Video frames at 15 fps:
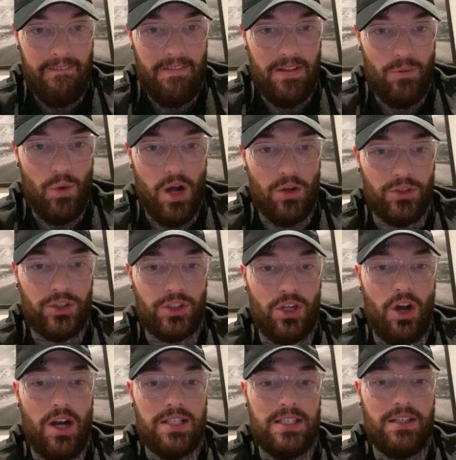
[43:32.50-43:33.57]
Well,
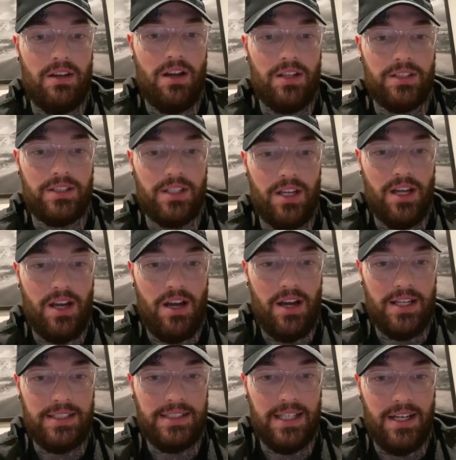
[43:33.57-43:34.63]
Scott, I did answer.
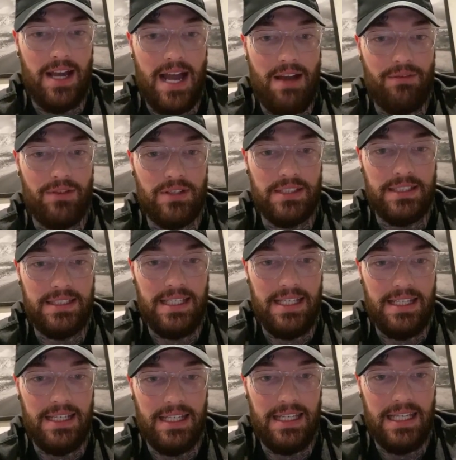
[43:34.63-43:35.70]
I said I haven't
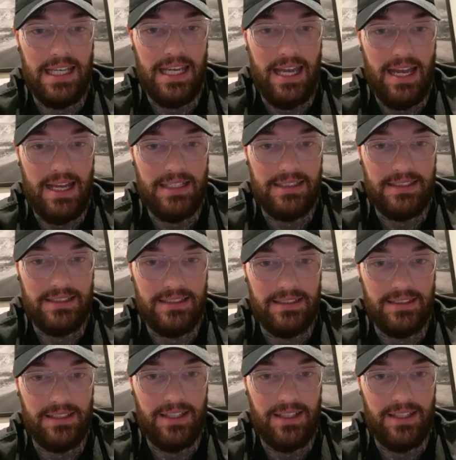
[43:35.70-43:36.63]
seen it yet.